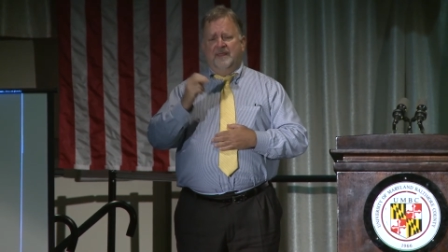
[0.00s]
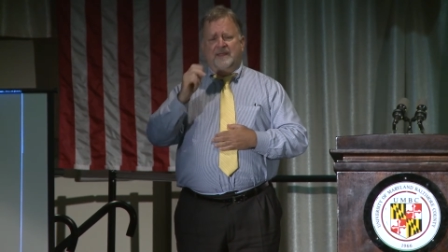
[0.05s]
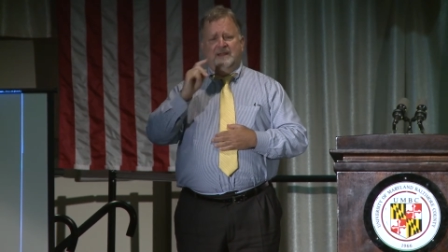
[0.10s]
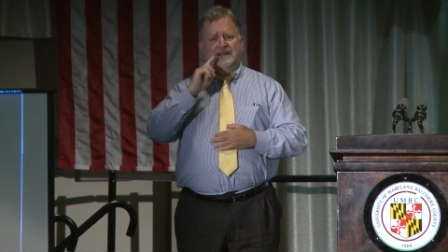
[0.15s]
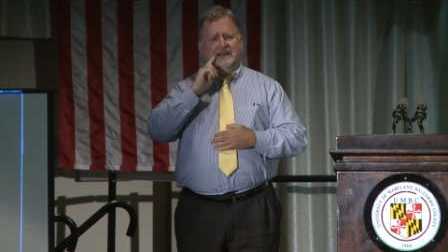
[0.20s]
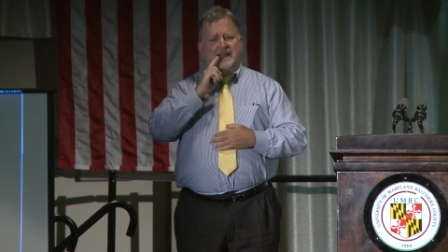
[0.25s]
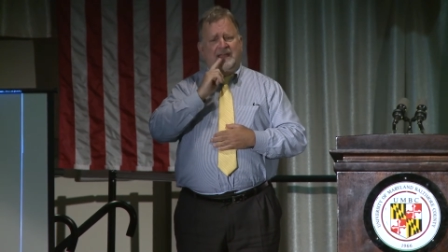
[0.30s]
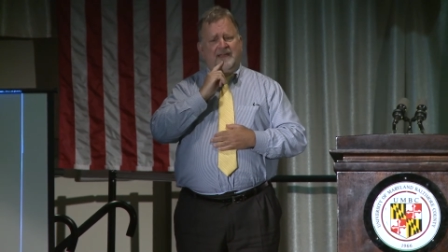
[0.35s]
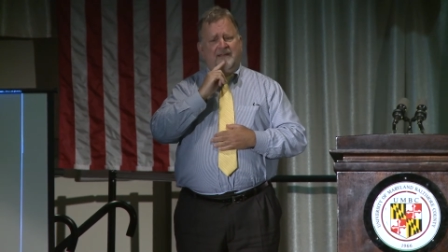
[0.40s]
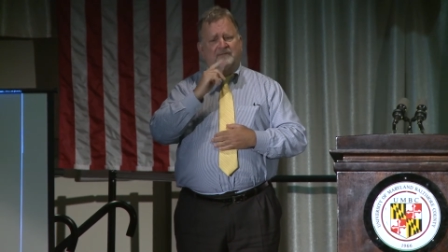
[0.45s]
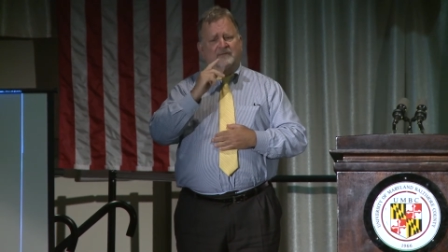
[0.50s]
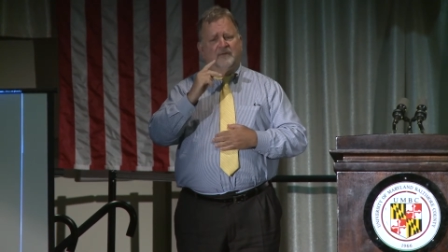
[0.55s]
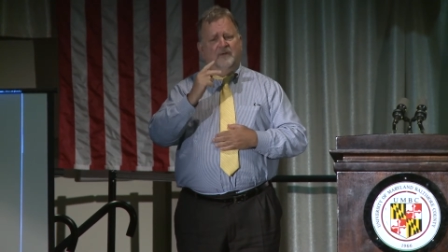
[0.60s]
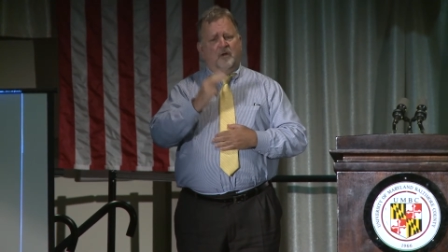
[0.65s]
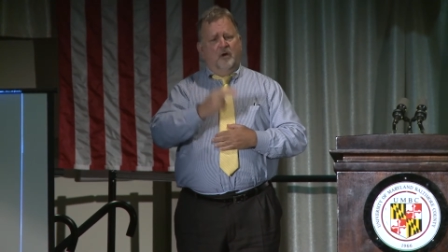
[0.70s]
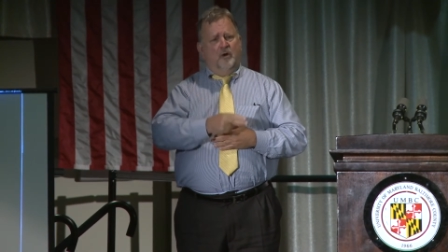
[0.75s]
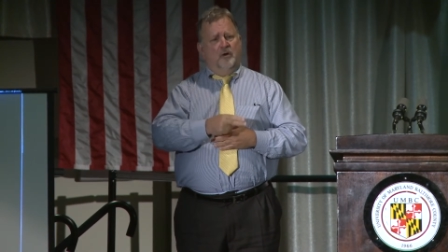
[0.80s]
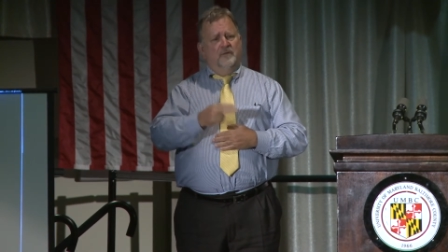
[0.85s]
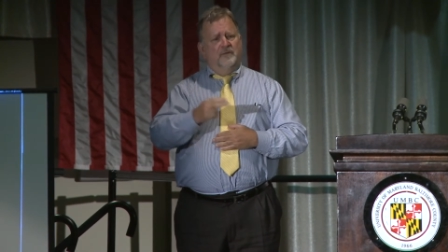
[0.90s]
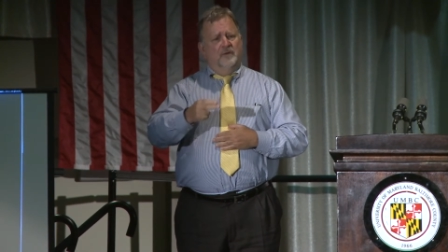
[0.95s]
We
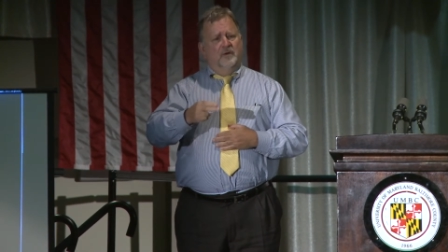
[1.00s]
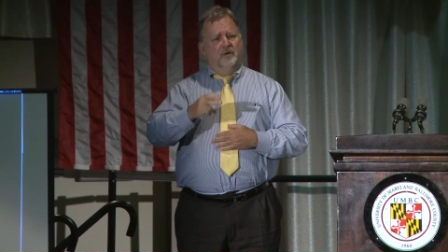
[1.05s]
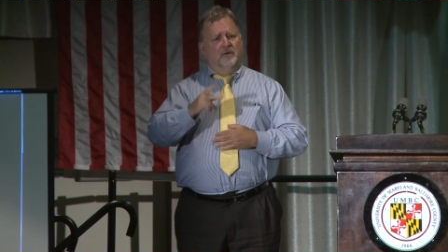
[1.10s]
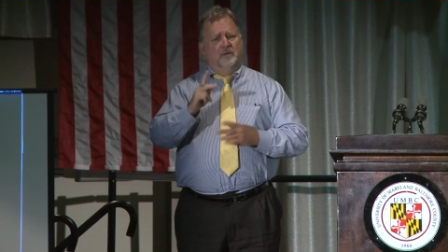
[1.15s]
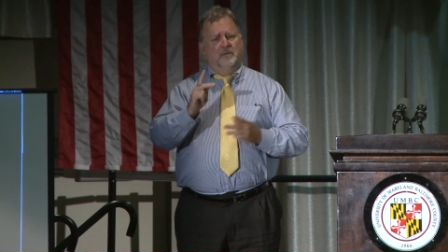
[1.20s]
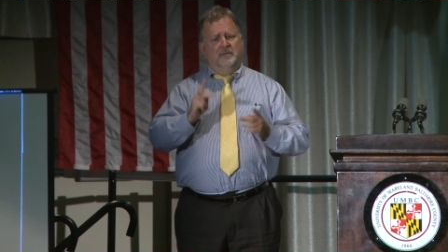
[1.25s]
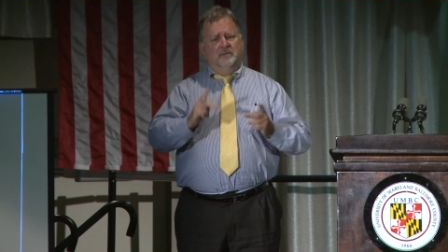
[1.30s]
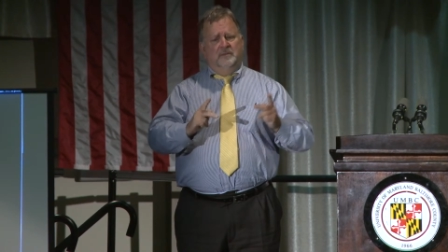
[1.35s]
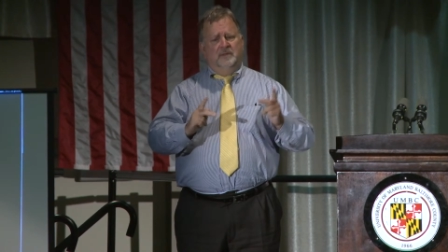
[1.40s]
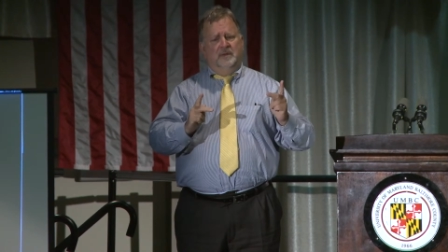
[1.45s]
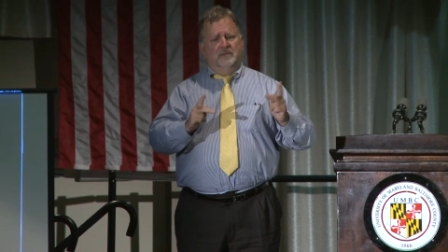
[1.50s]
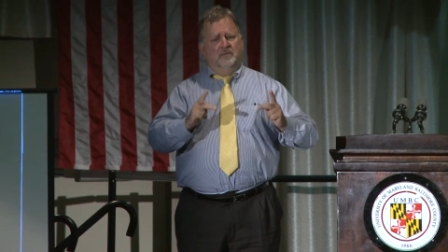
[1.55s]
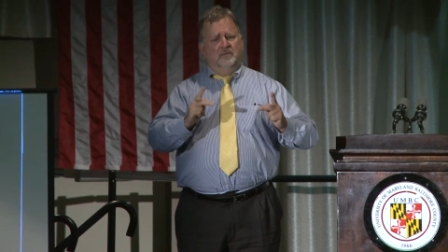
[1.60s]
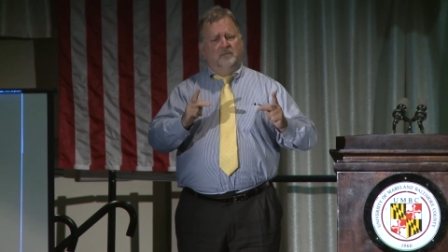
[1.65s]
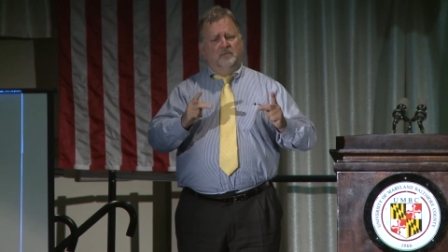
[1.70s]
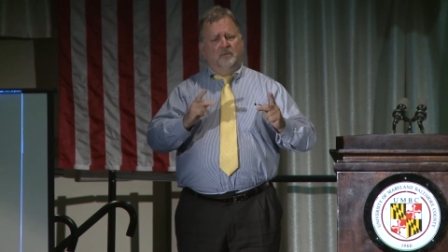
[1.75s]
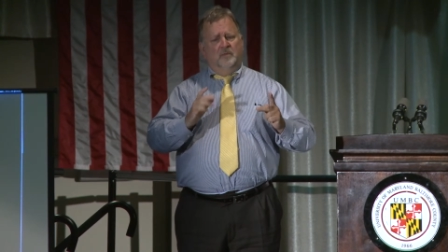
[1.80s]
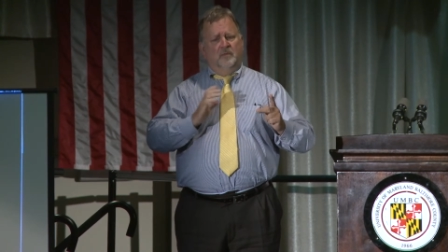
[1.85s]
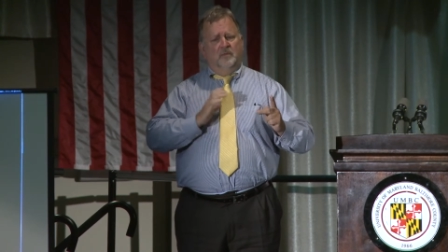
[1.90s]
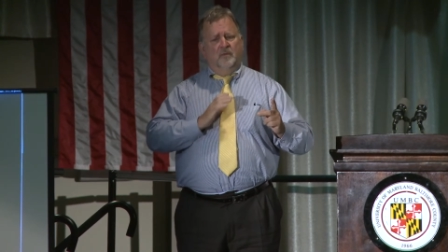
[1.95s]
find that
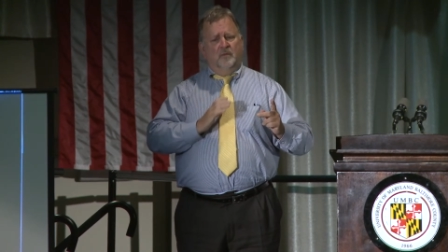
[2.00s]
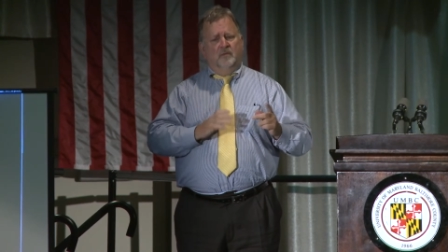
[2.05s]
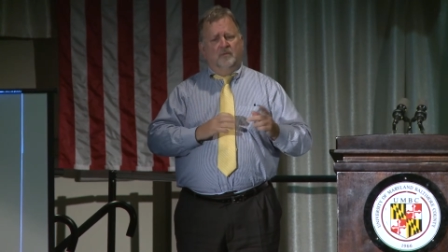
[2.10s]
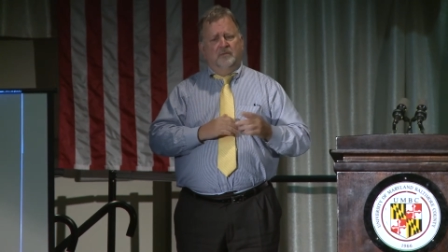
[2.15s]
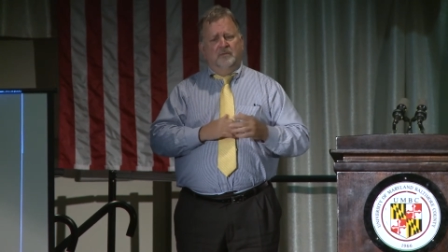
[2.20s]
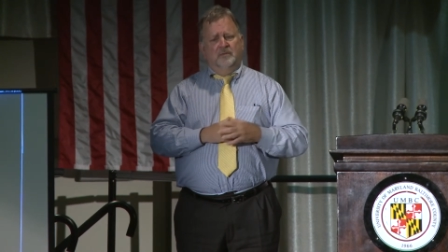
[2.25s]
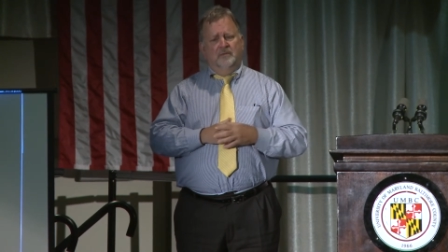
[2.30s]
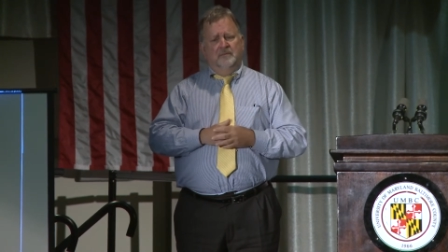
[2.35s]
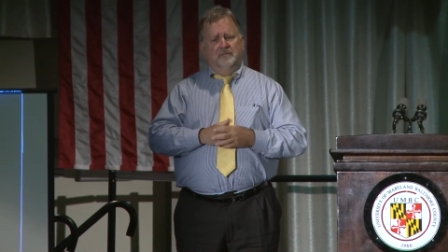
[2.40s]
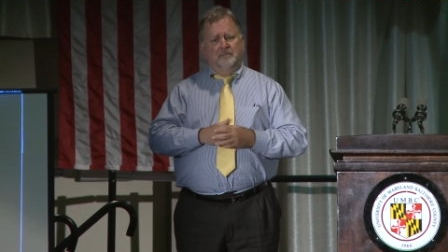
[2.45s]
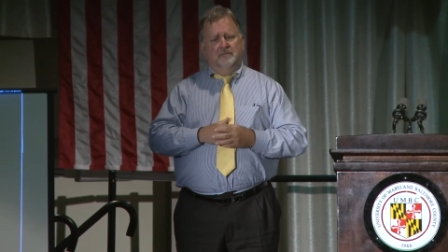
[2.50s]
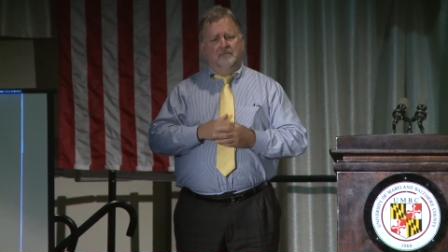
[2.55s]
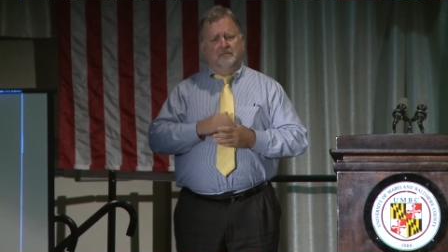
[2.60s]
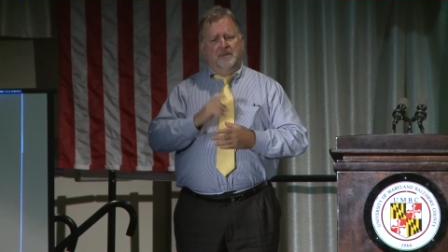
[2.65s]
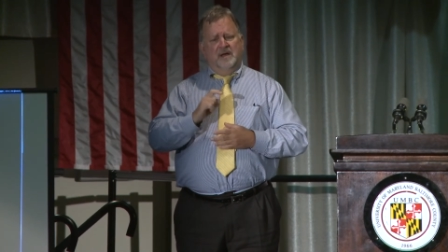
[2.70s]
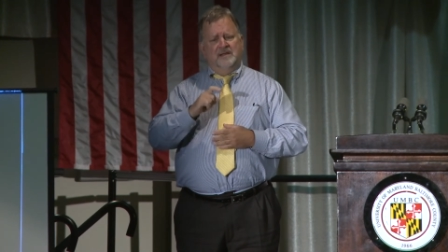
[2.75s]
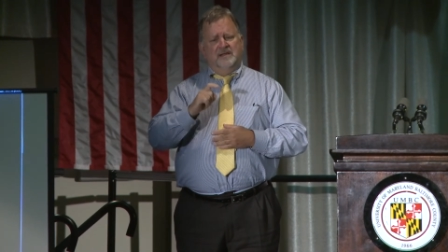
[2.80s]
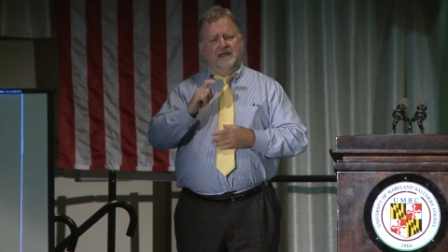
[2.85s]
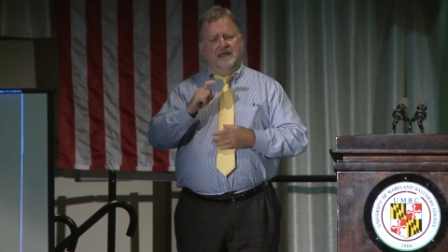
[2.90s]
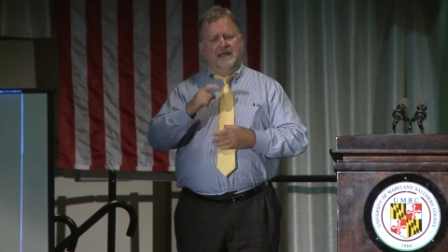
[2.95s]
employers of the deaf and hard of
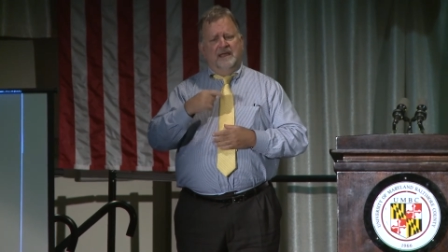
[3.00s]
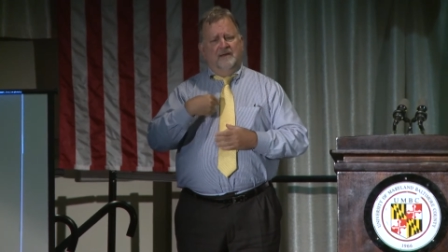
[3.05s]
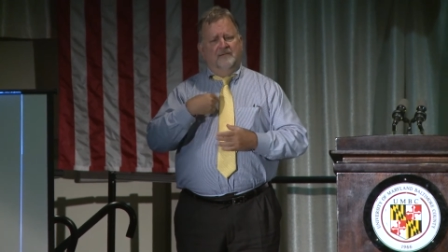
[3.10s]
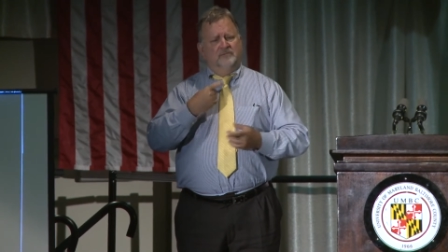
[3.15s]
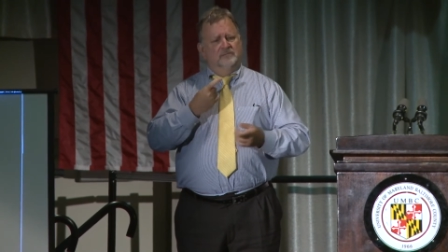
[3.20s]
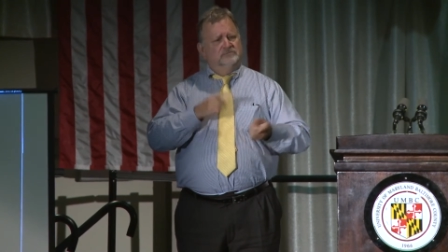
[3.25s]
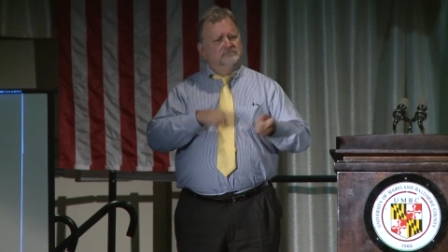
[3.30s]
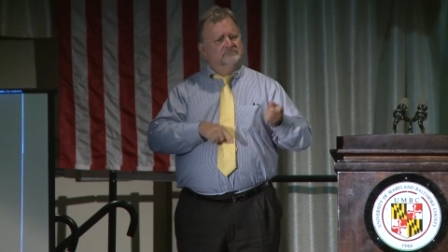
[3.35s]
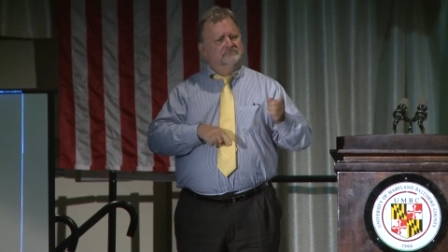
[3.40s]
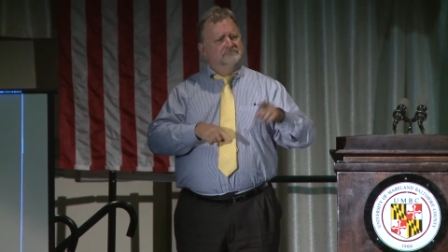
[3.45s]
hearing